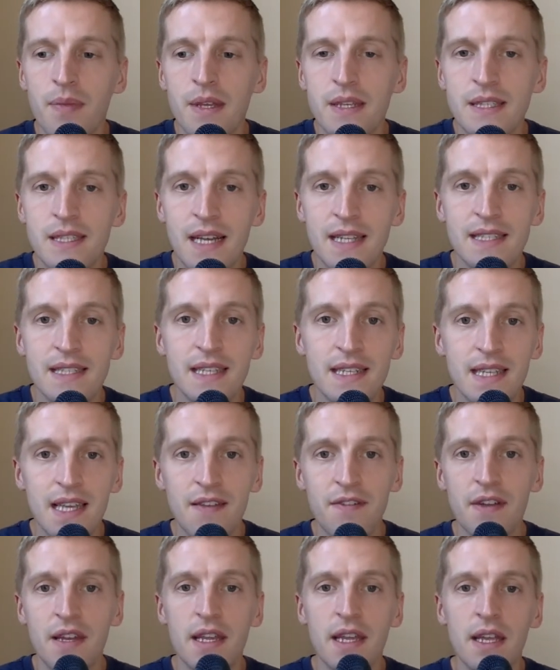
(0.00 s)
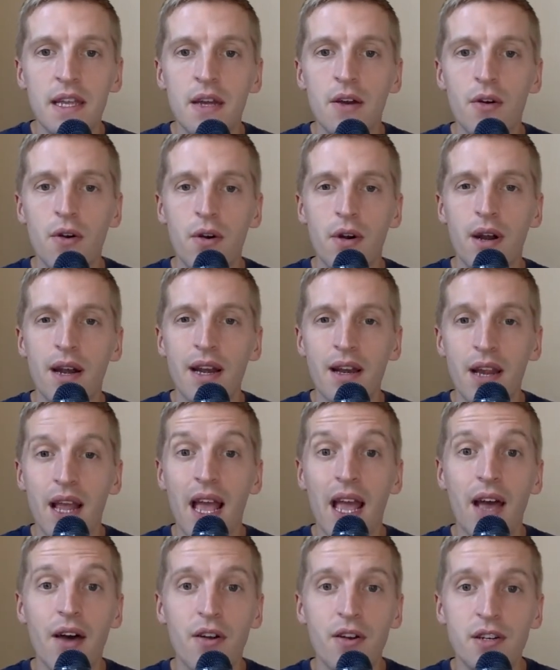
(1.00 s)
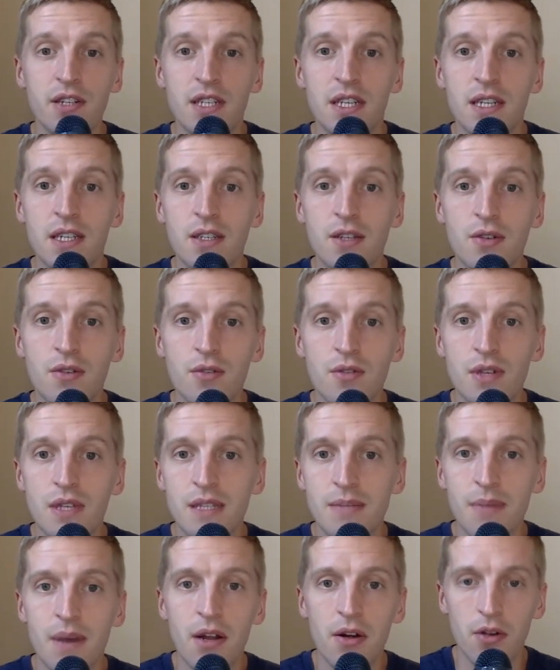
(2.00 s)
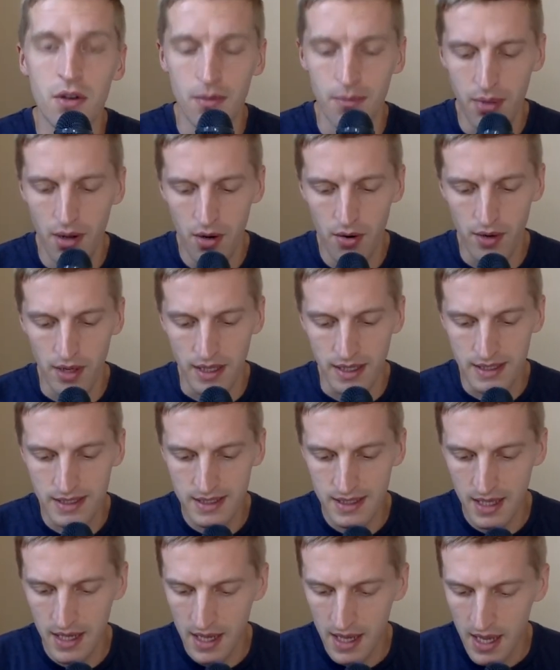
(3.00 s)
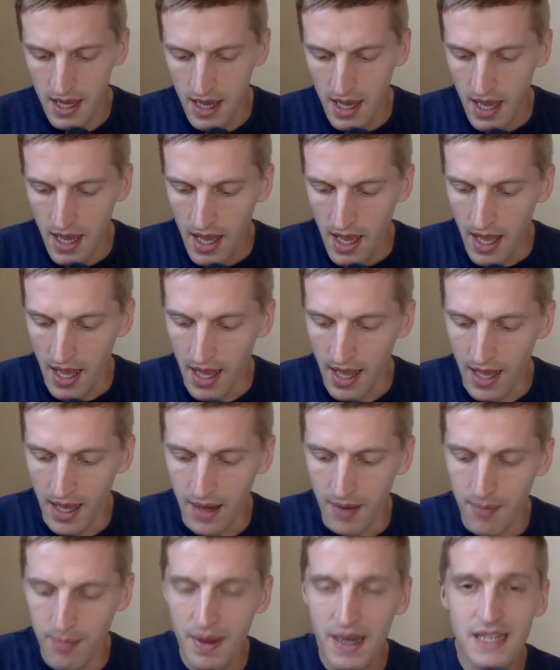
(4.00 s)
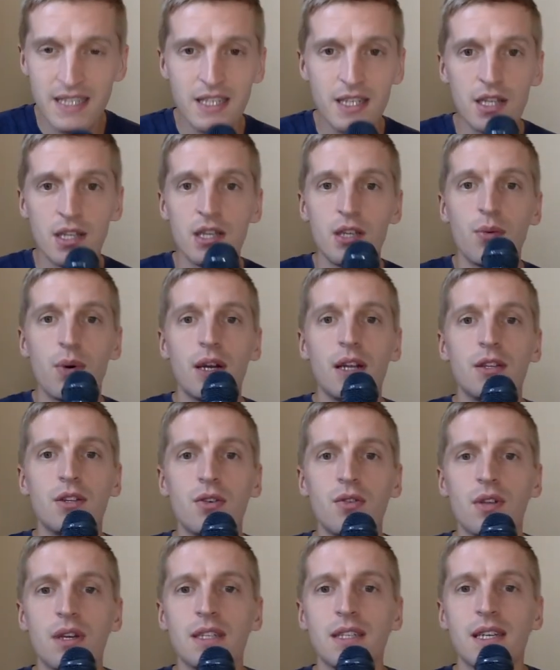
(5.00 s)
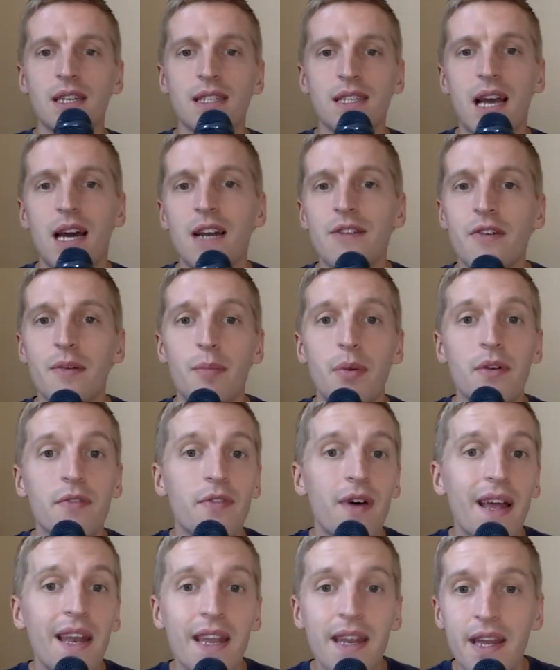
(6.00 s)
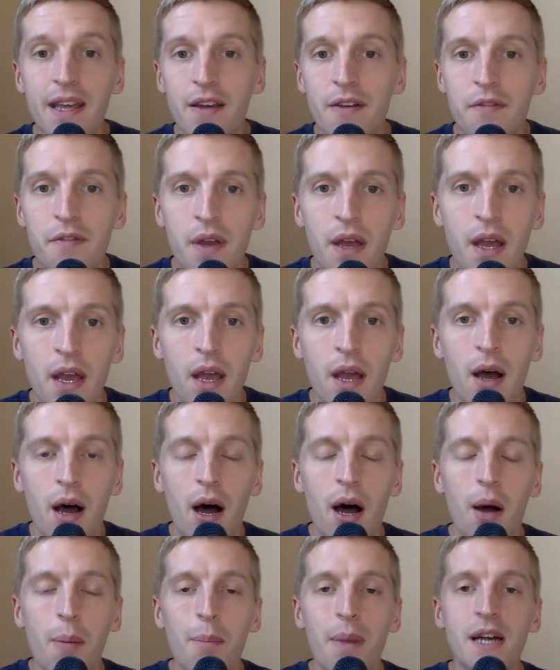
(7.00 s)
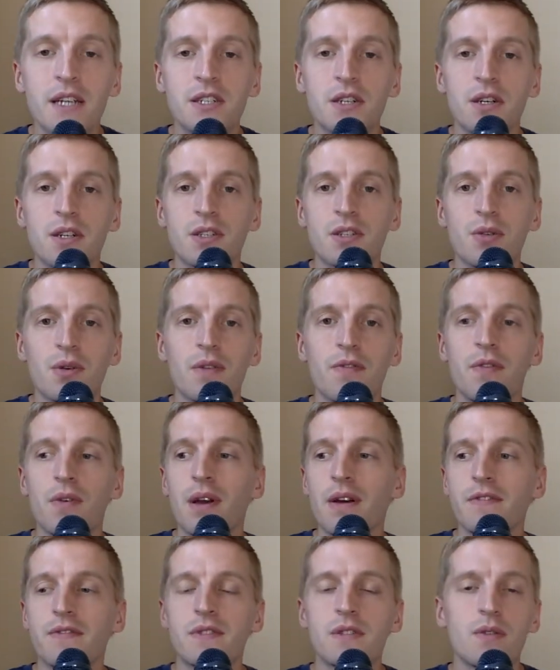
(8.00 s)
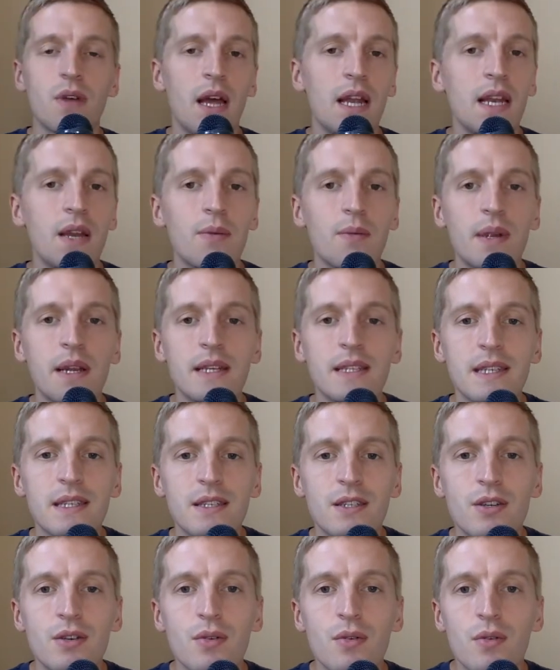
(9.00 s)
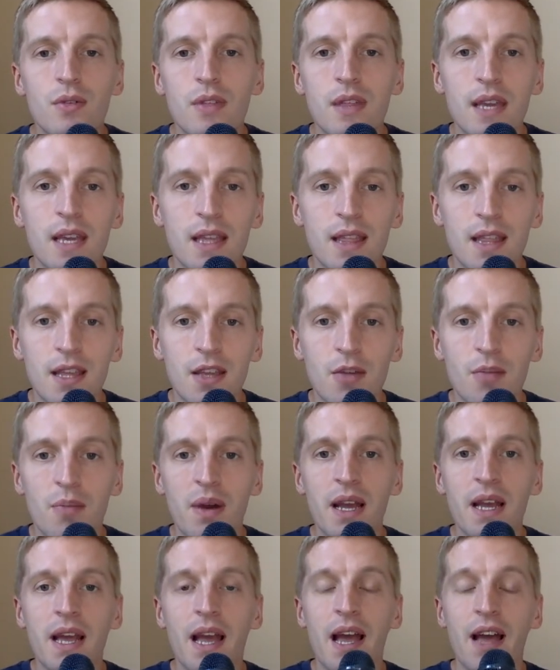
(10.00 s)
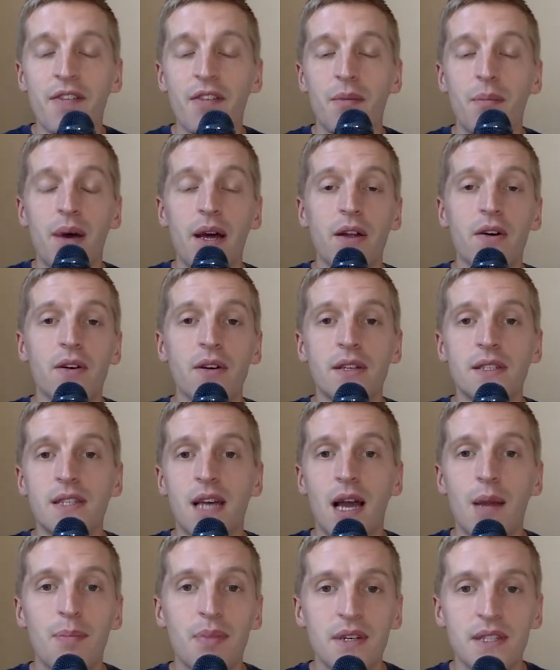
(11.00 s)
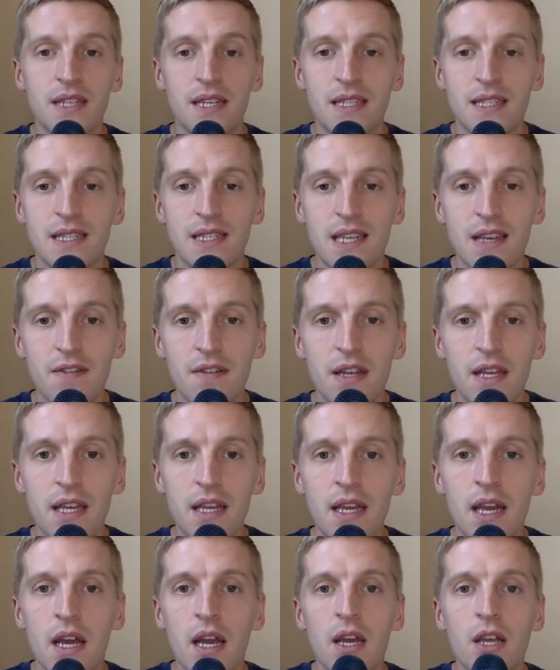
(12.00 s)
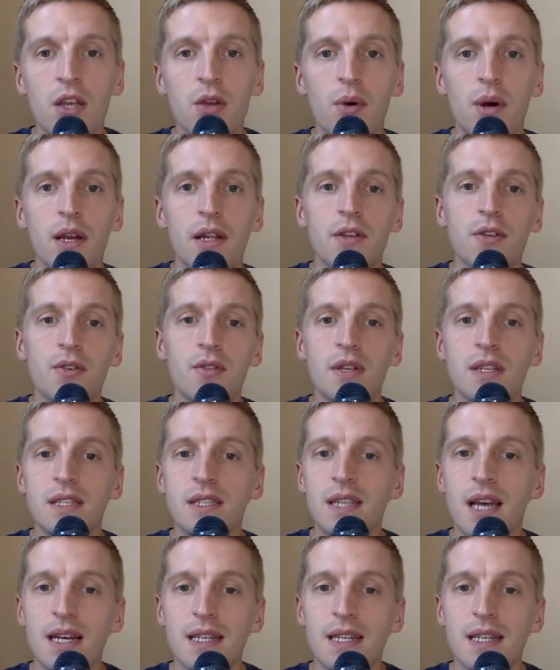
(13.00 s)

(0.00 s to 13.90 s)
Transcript: sensitivity or any allergy to these metal components. And basically, you want to do this as kind of a preventative measure. So if you have any reason to think that you might have a metal hypersensitivity, you want to do these